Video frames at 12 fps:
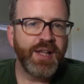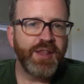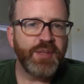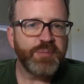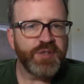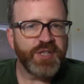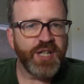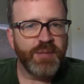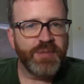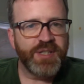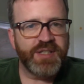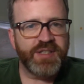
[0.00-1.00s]
The
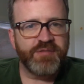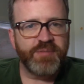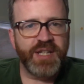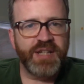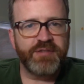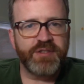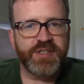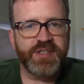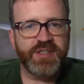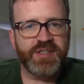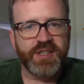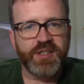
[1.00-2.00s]
predominance of
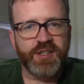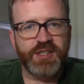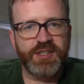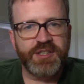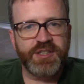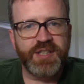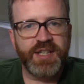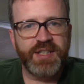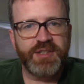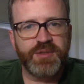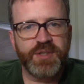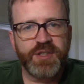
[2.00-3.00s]
behavioristic psychology
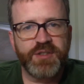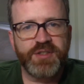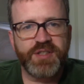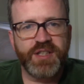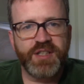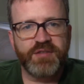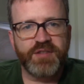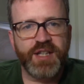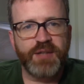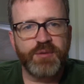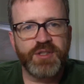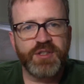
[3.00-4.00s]
led to an understanding of
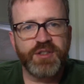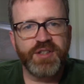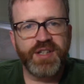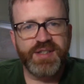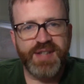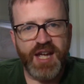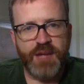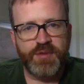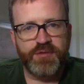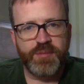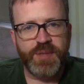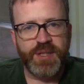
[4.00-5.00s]
language learning as
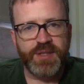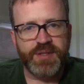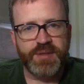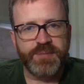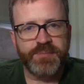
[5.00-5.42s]
habit formation,